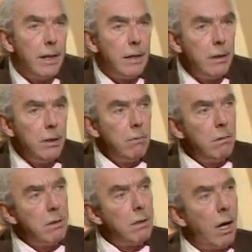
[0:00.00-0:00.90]
They didn't
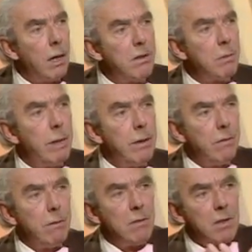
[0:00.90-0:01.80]
use hard
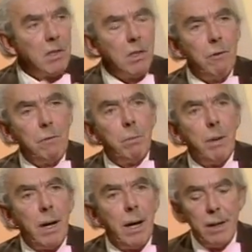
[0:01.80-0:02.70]
splints, it was a soft
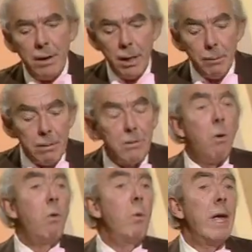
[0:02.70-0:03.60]
bind, but it was
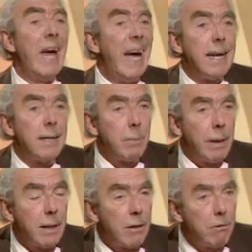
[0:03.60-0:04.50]
all they had at the
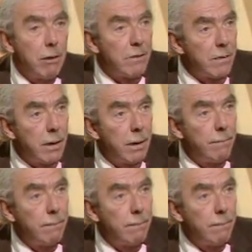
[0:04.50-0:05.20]
Battle of Cressy.